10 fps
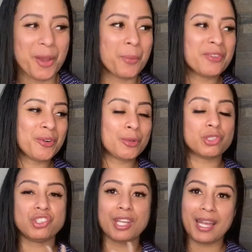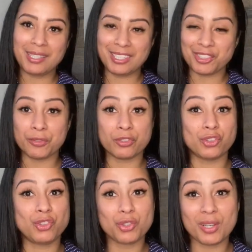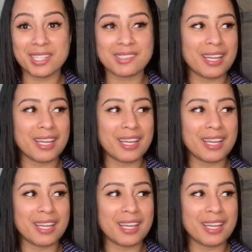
We've all shared each other's joys,